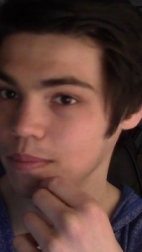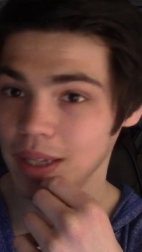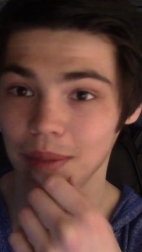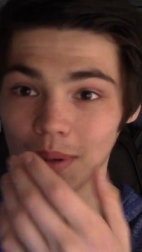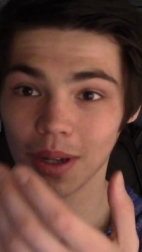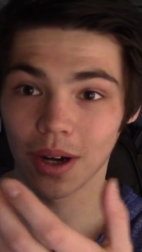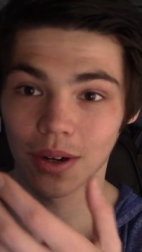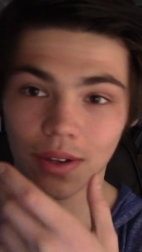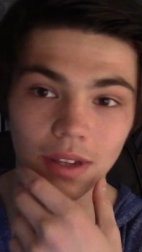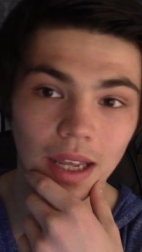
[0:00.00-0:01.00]
people
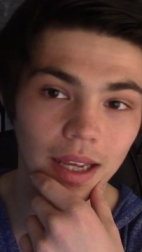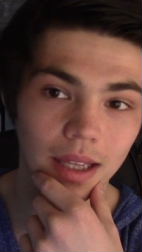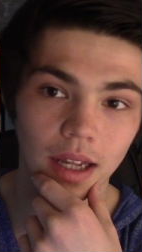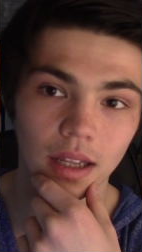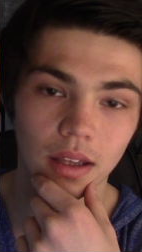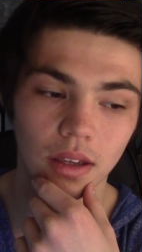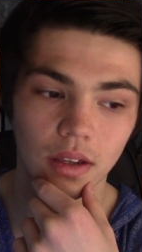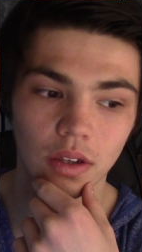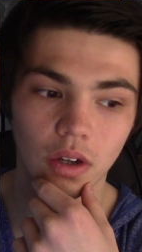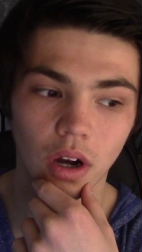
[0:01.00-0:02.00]
are saying that
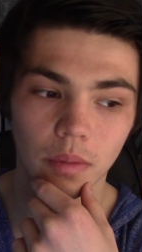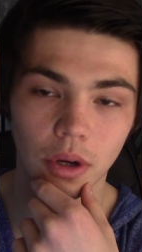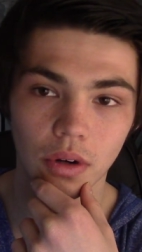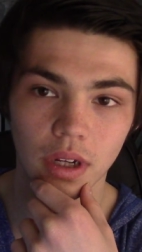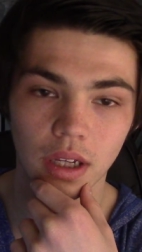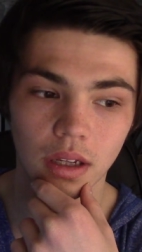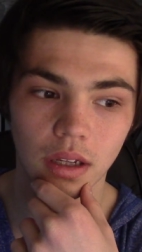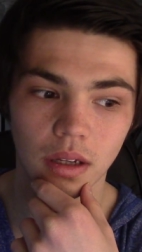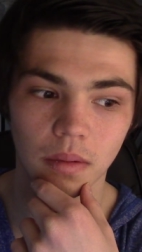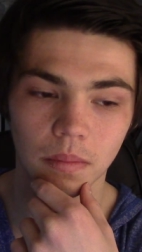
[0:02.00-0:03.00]
Scott Murray
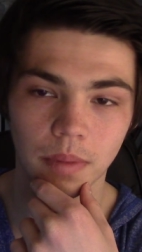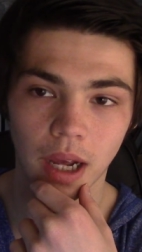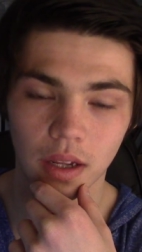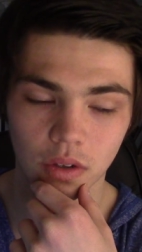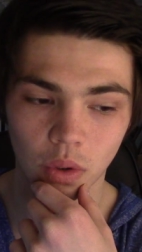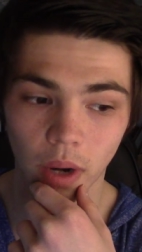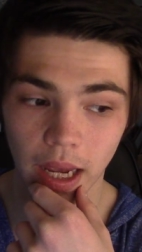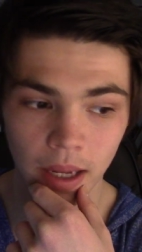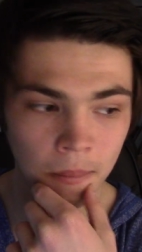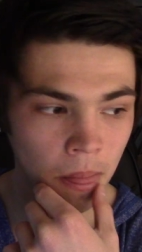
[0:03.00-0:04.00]
passed
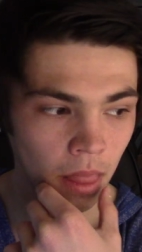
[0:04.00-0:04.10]
away,